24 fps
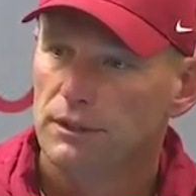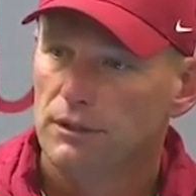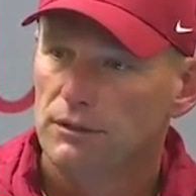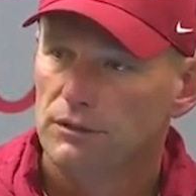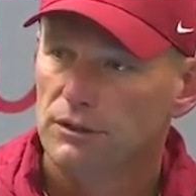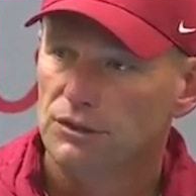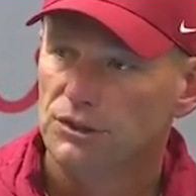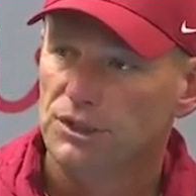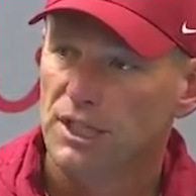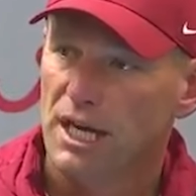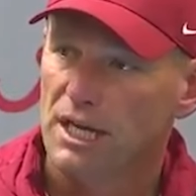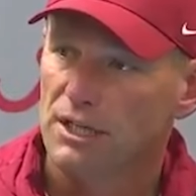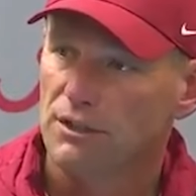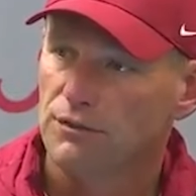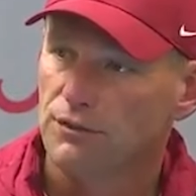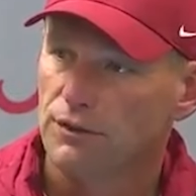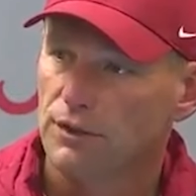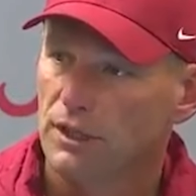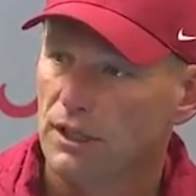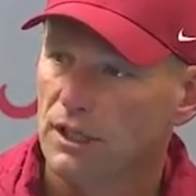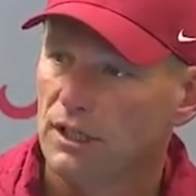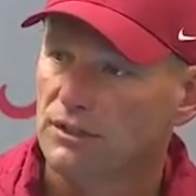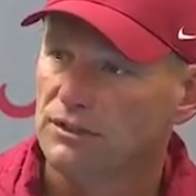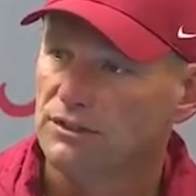It's a chance
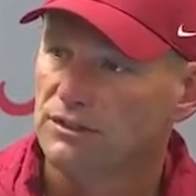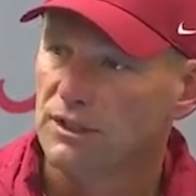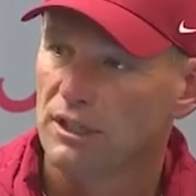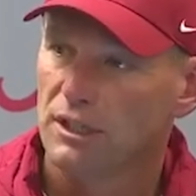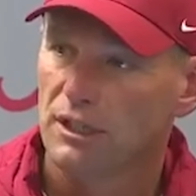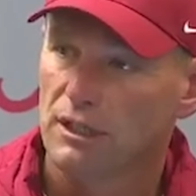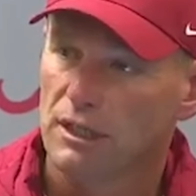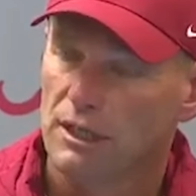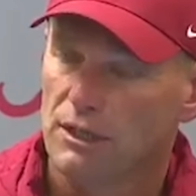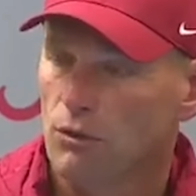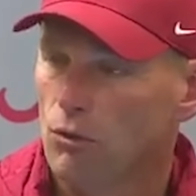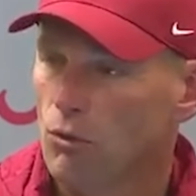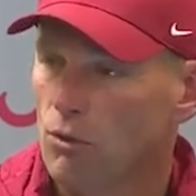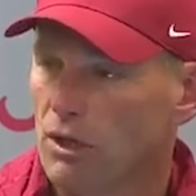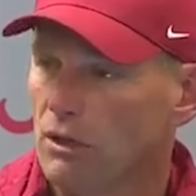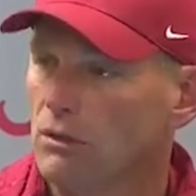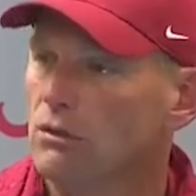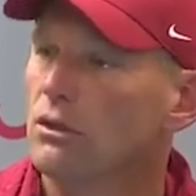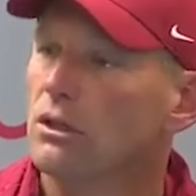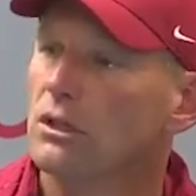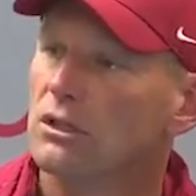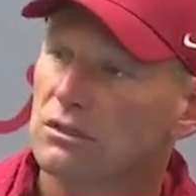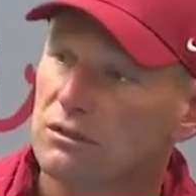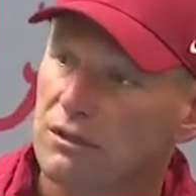for us. I know what it
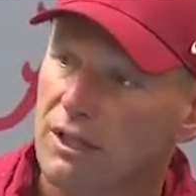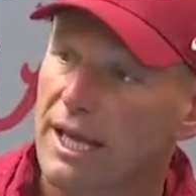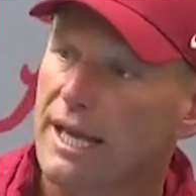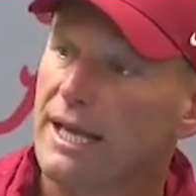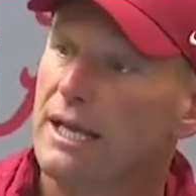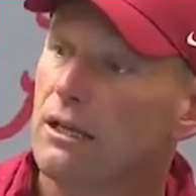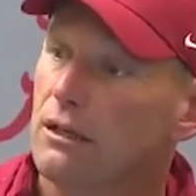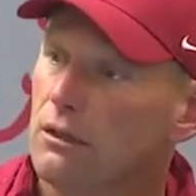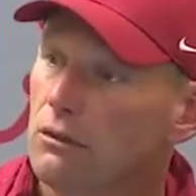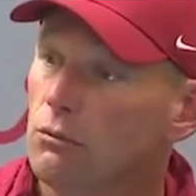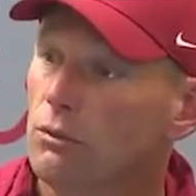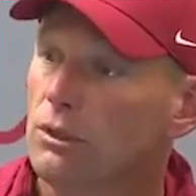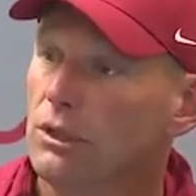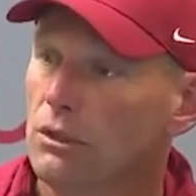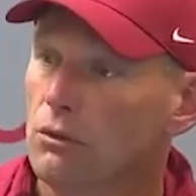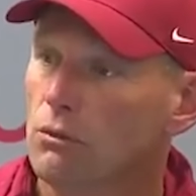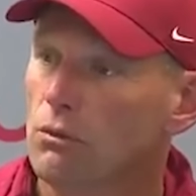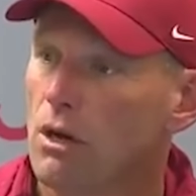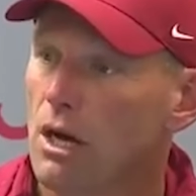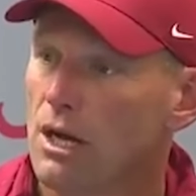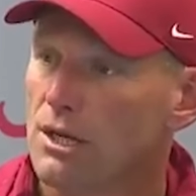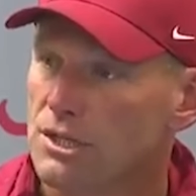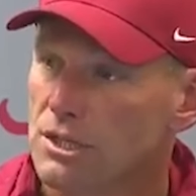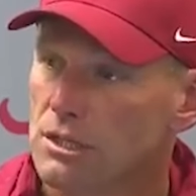looks like when you
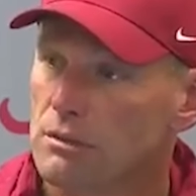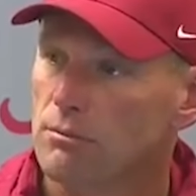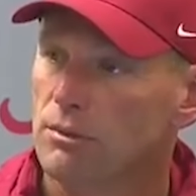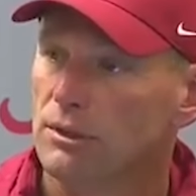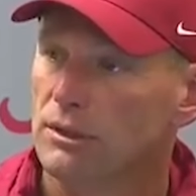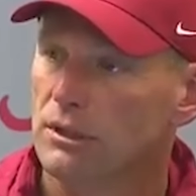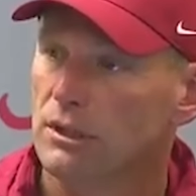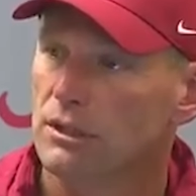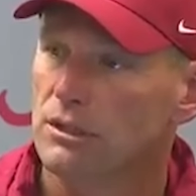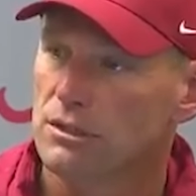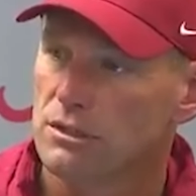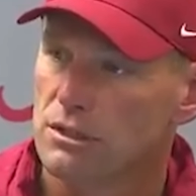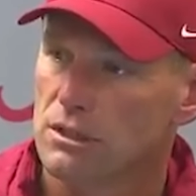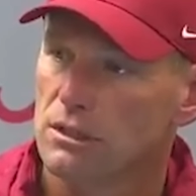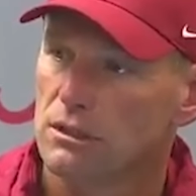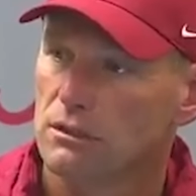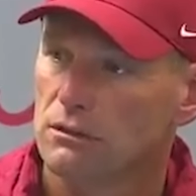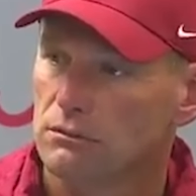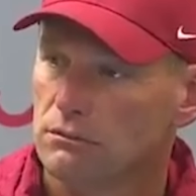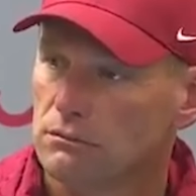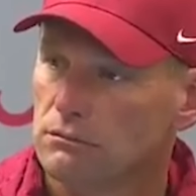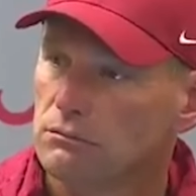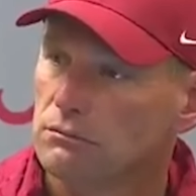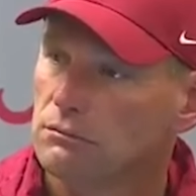watch it, but there's
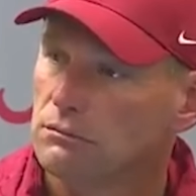a